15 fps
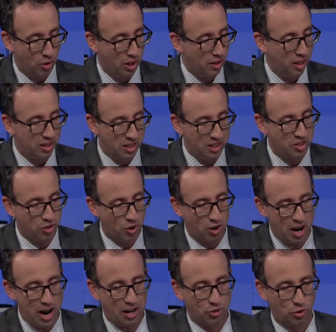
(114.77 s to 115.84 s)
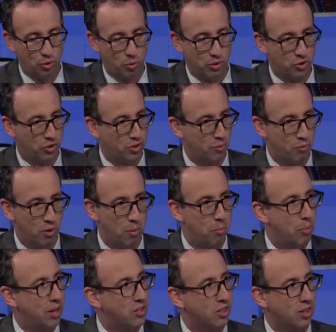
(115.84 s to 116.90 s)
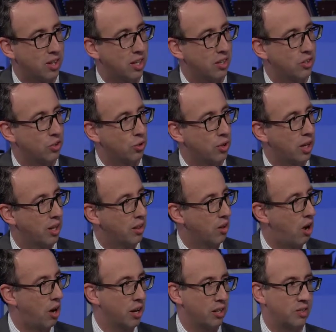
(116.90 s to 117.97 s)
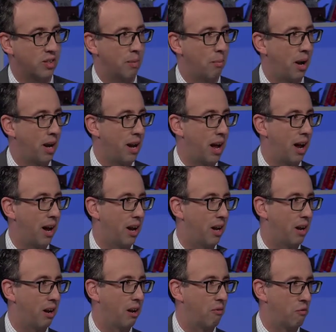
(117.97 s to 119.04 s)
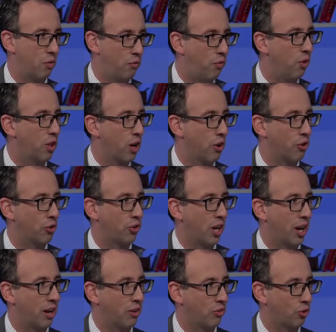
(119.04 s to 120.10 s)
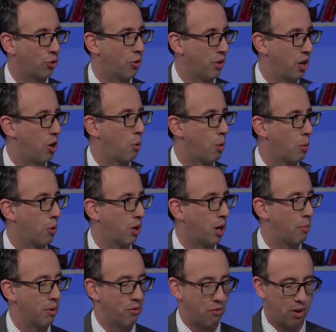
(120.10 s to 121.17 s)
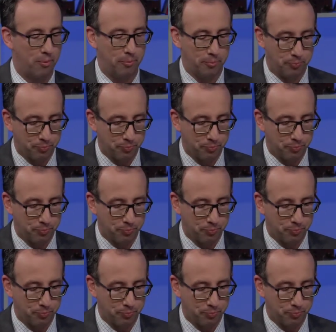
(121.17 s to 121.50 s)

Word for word: Let, let's start actually with just some real basic things, so that the audience that might not fully understand, sort of they know where we're coming from.